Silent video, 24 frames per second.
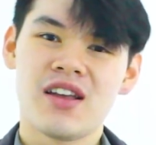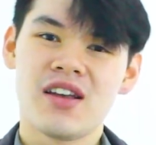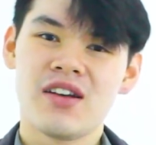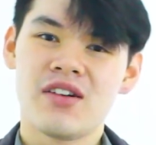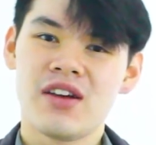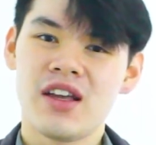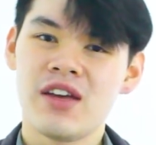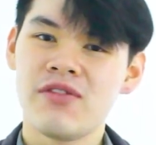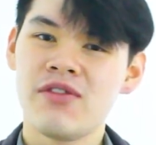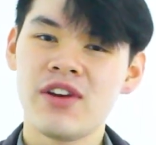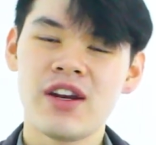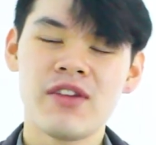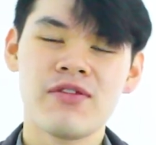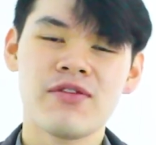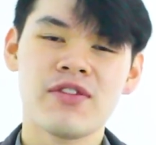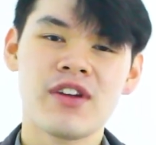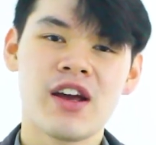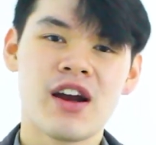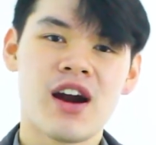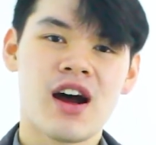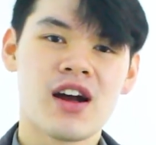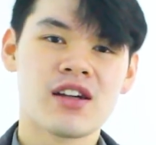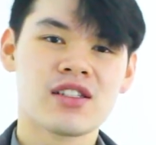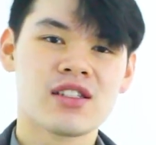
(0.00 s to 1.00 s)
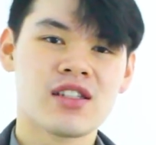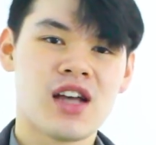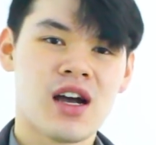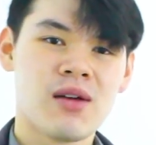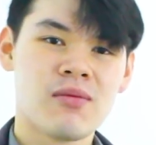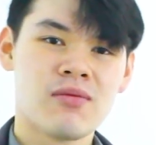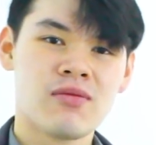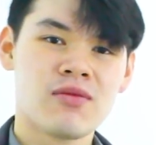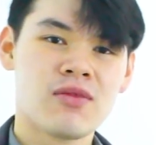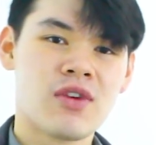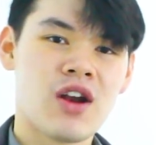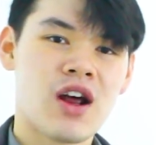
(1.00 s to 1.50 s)
Even if there are
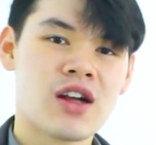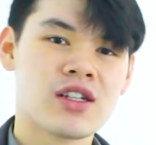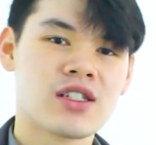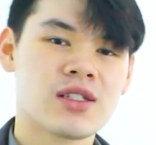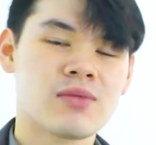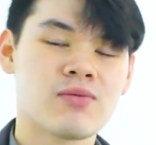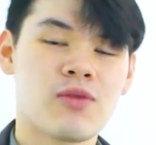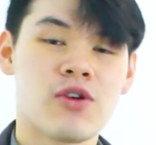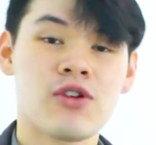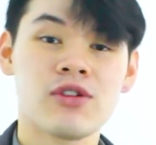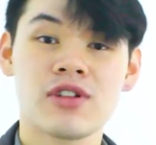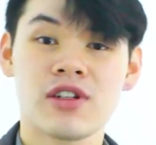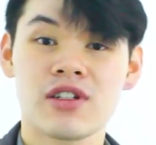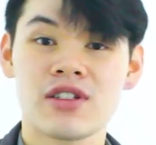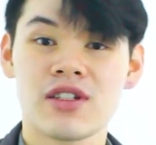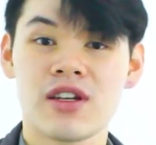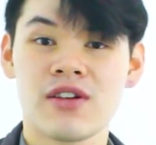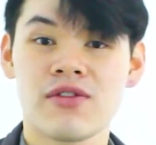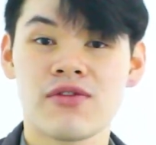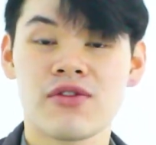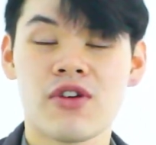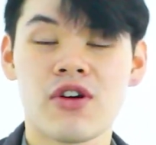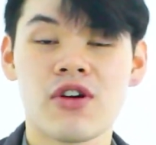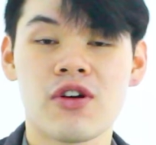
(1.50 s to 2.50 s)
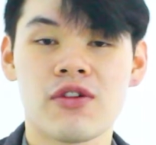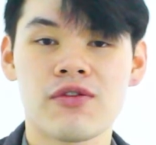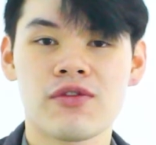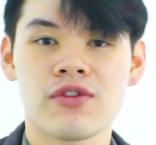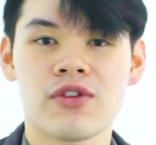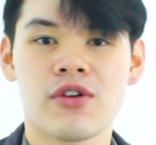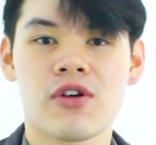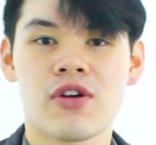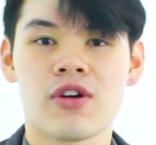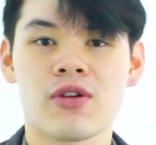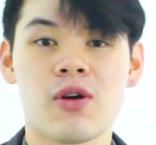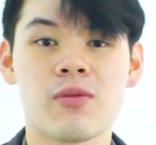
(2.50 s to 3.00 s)
some large boulders in front of you
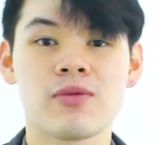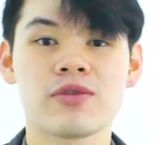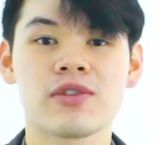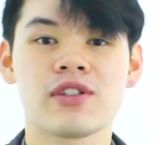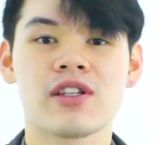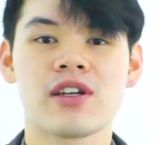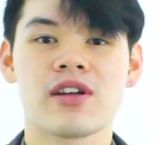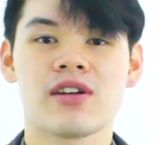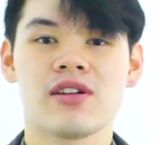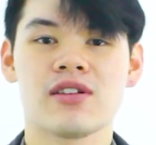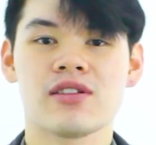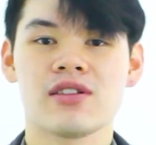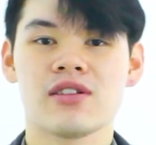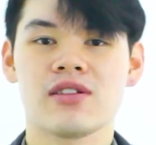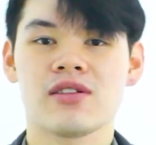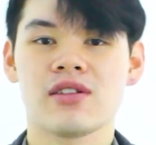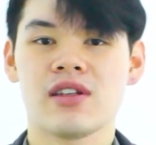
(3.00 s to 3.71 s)
or obstacles,